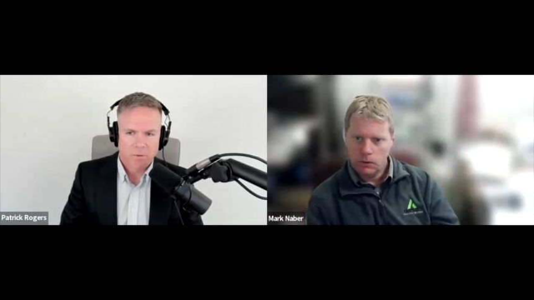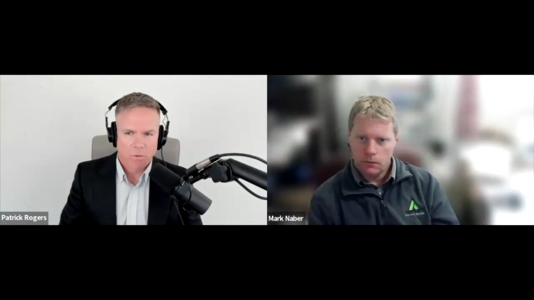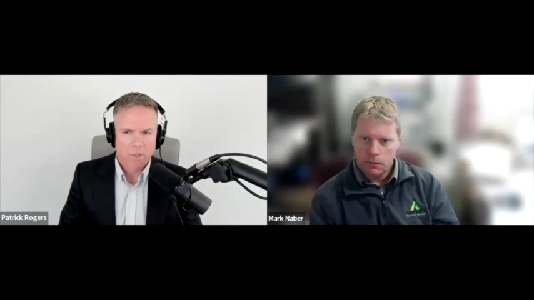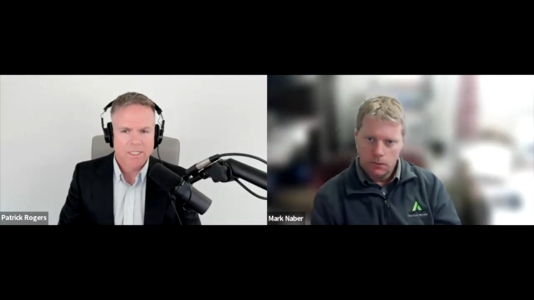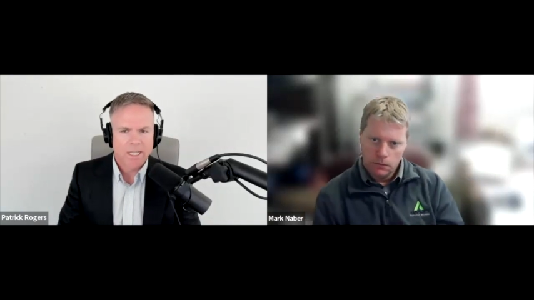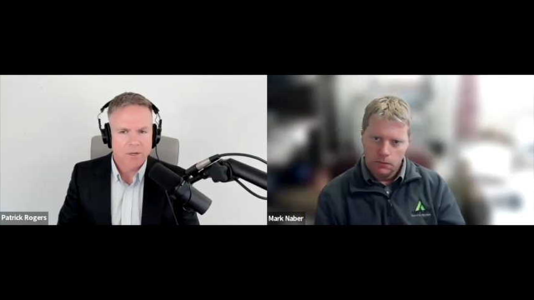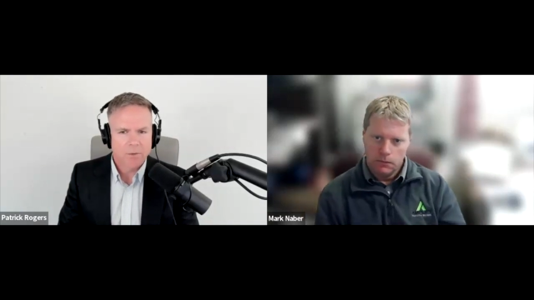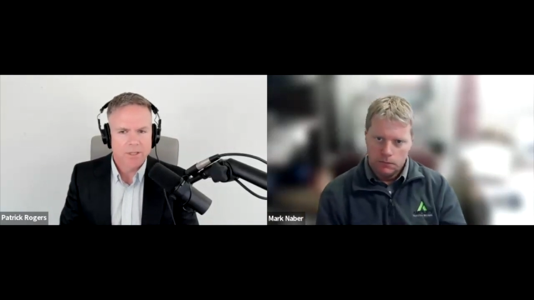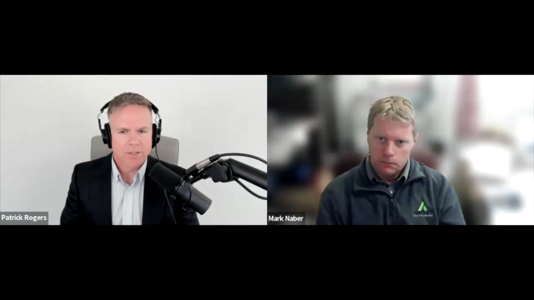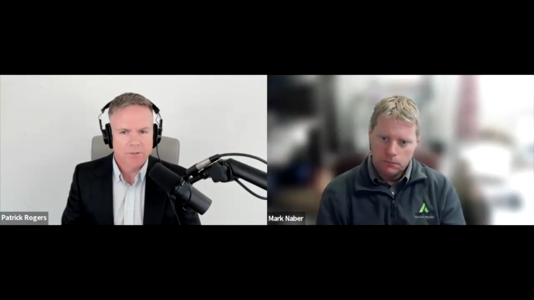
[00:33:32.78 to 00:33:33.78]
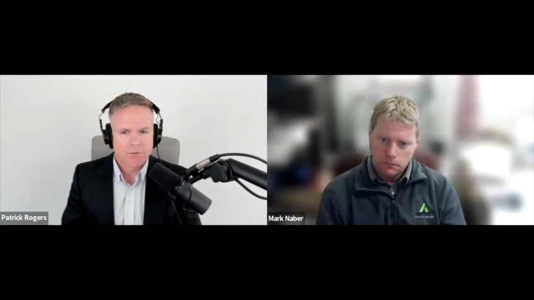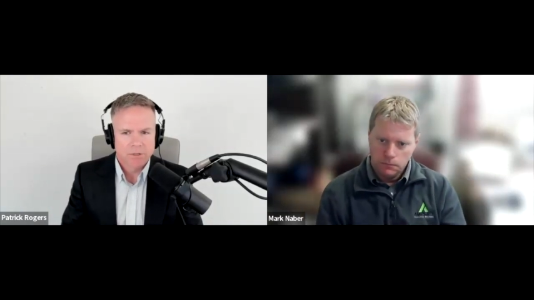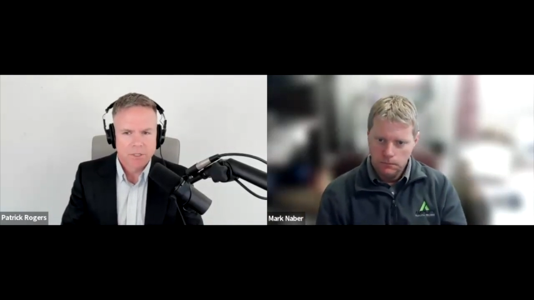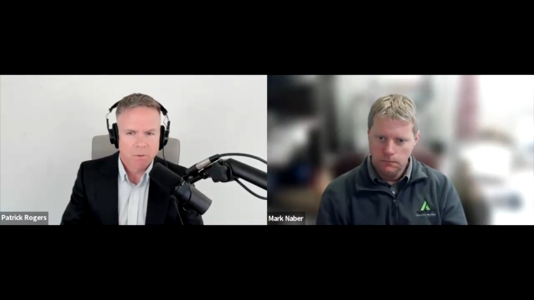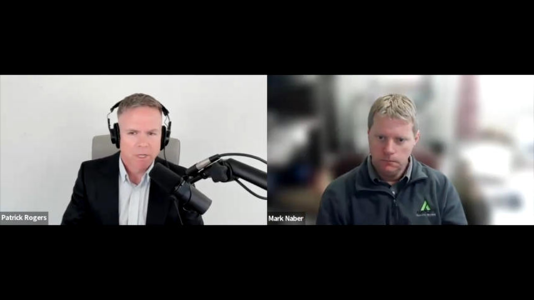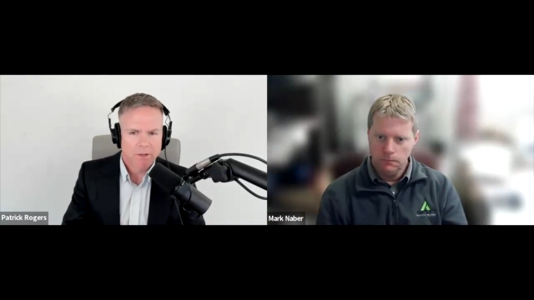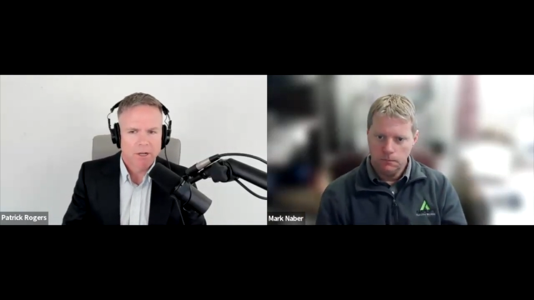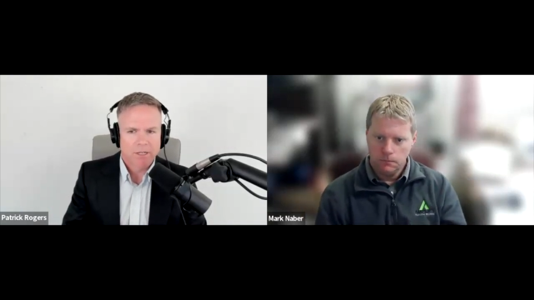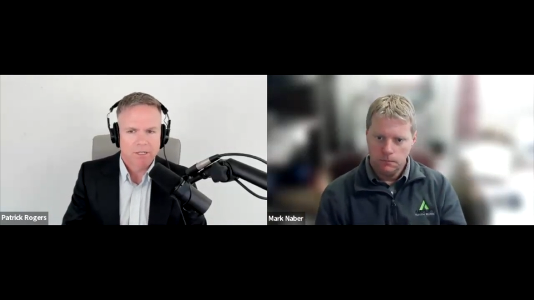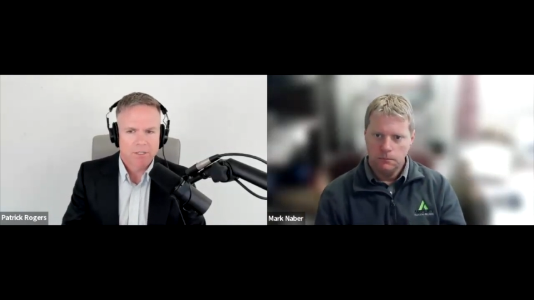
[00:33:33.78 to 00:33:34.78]
Speaker 1: the one takeaway that you'd really want the
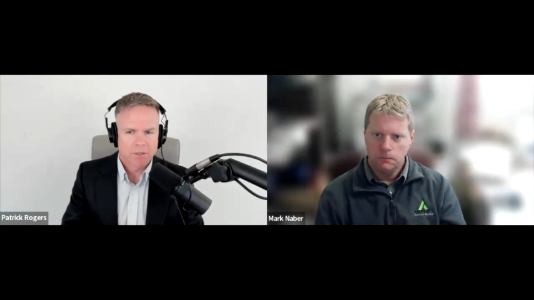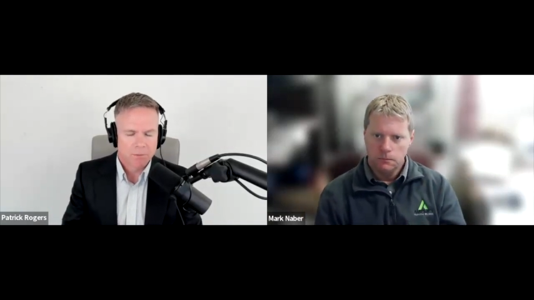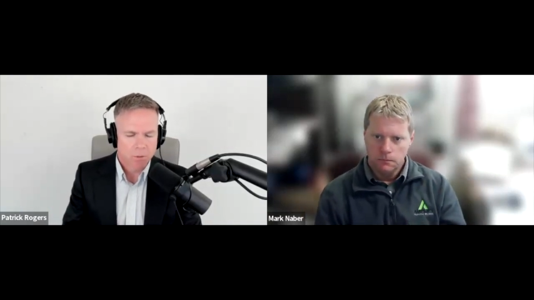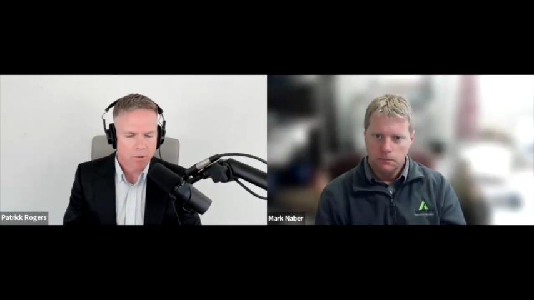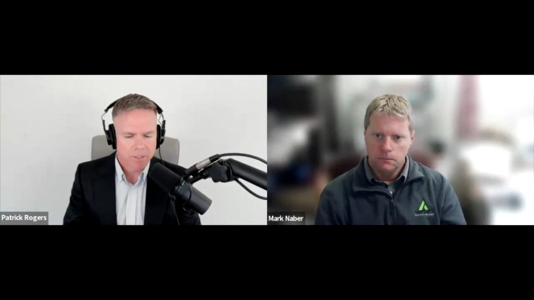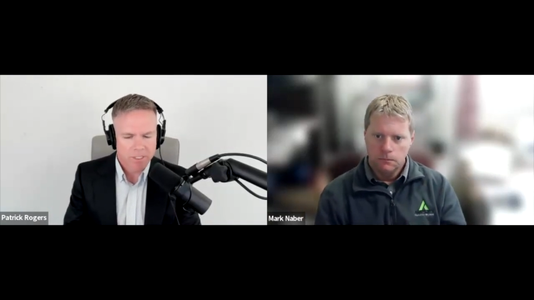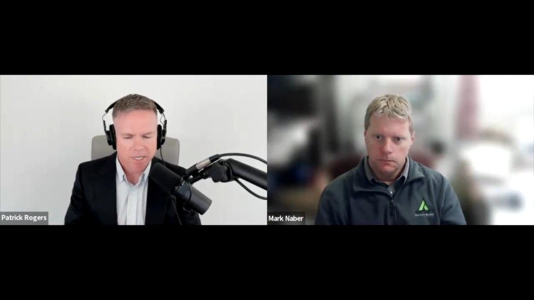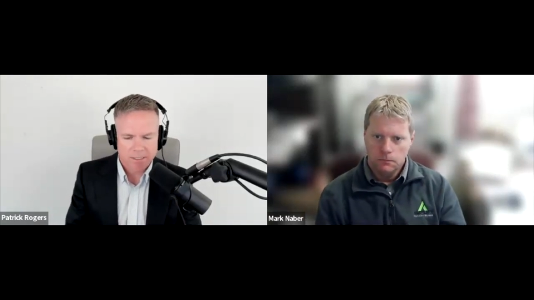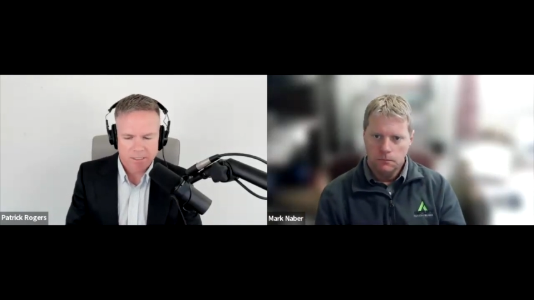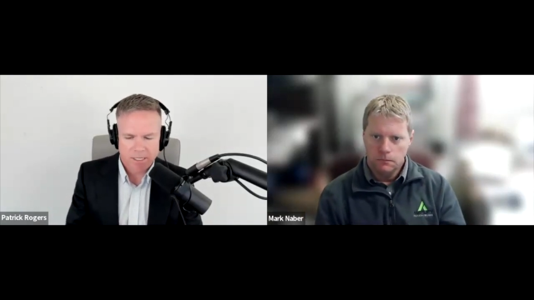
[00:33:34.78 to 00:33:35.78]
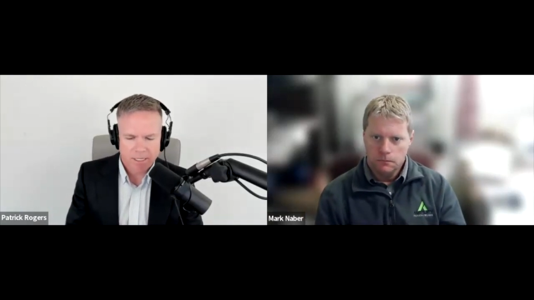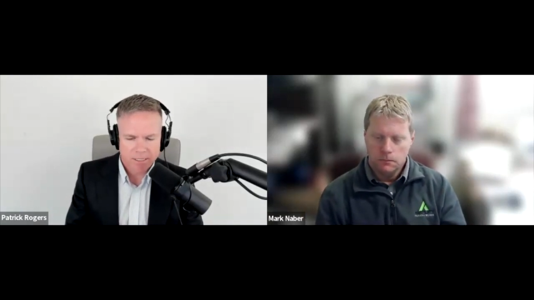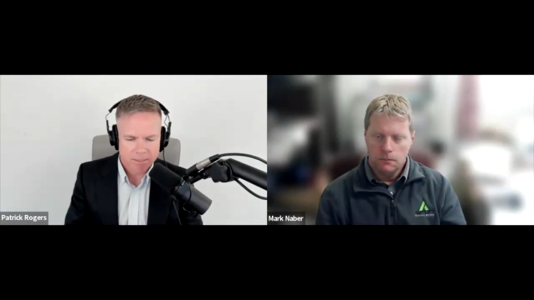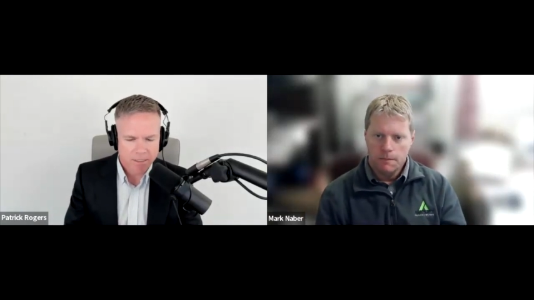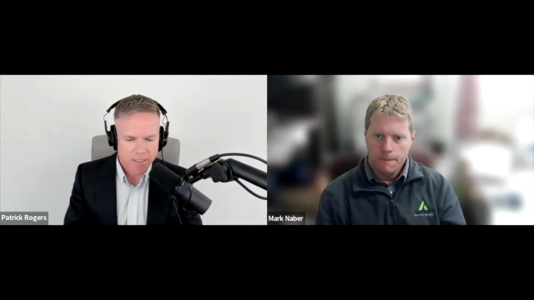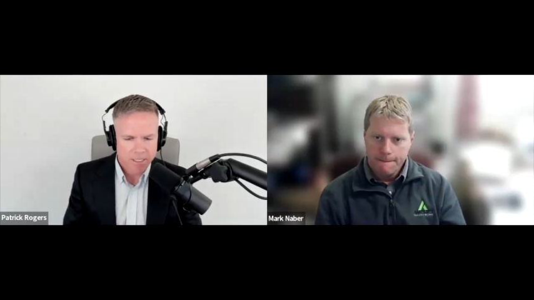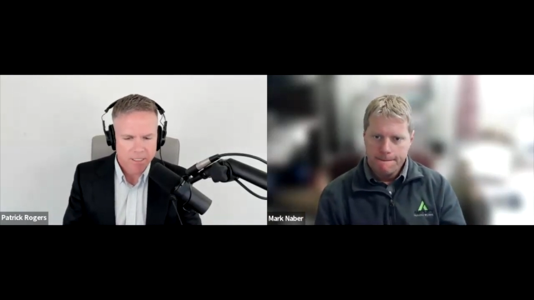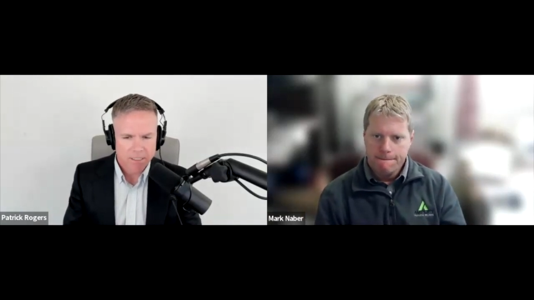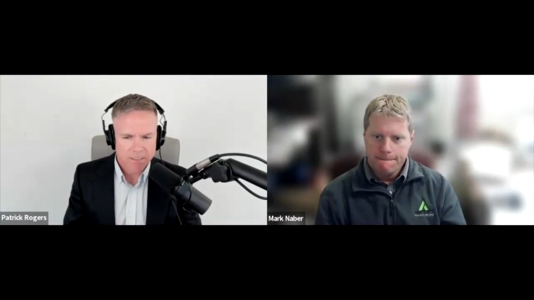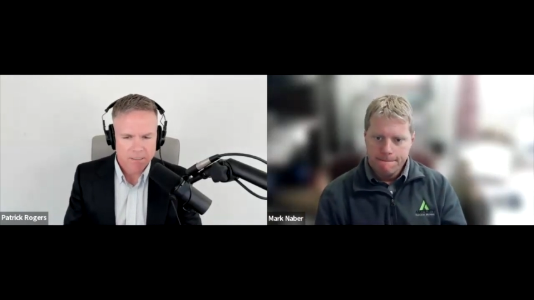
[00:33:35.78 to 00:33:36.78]
audience to absorb, it sounds like, is
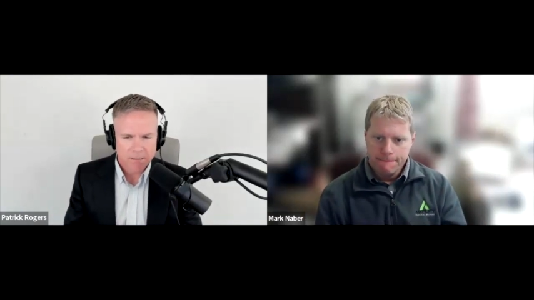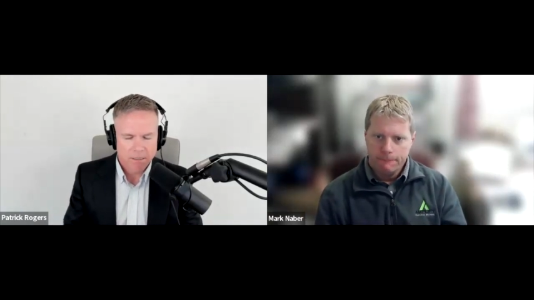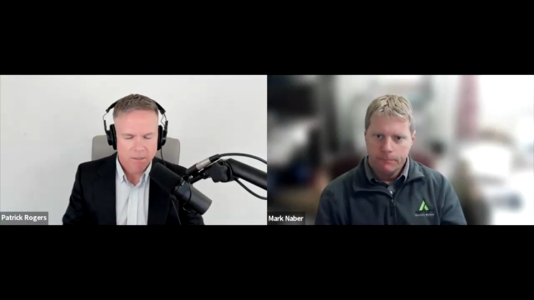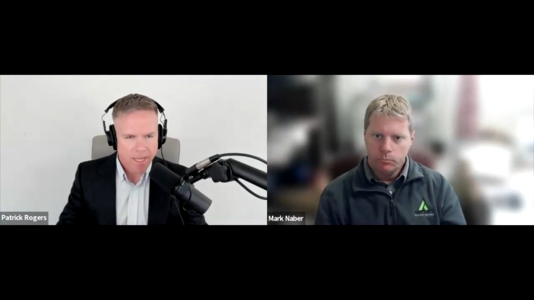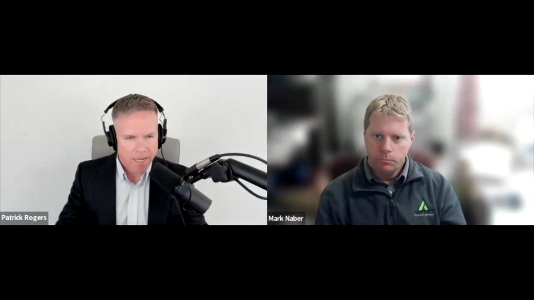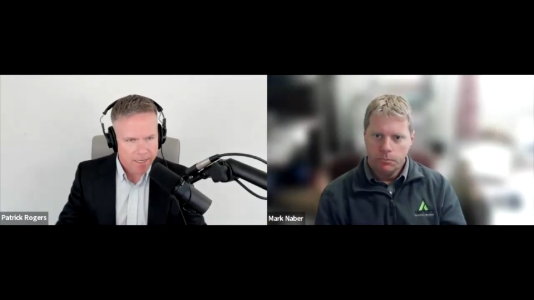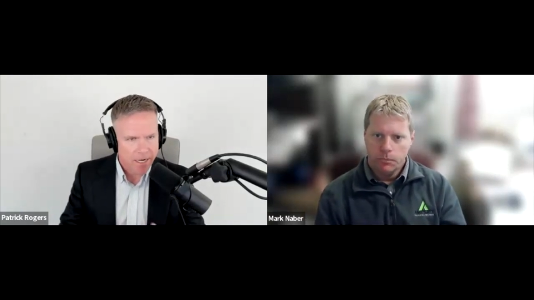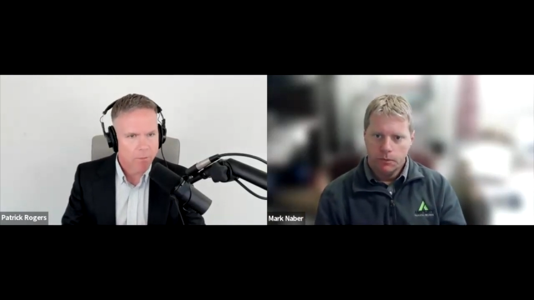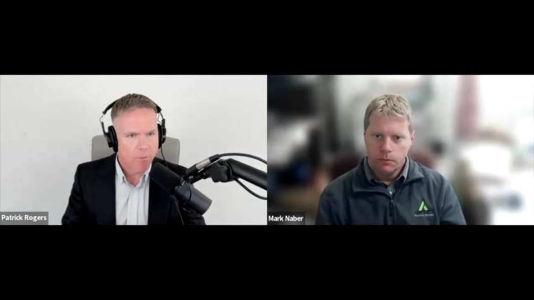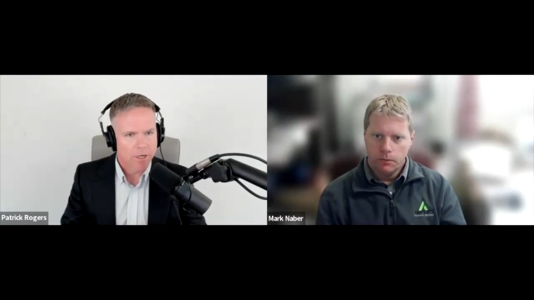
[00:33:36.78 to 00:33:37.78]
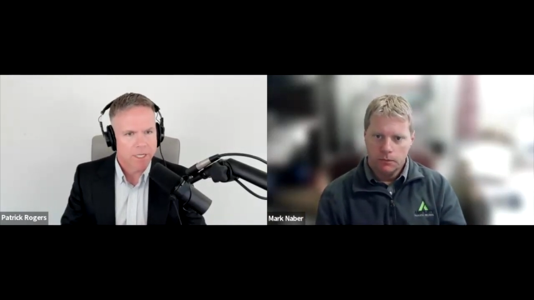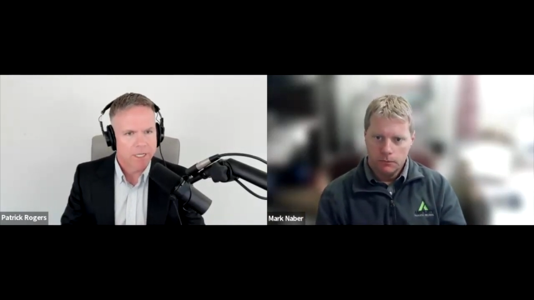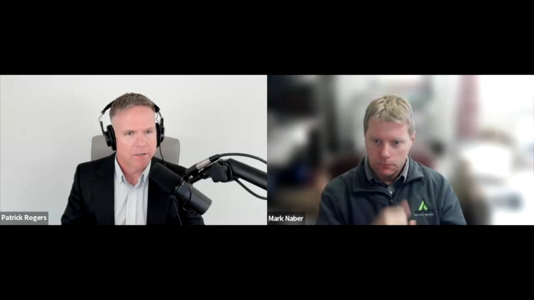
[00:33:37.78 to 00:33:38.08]
is that networking and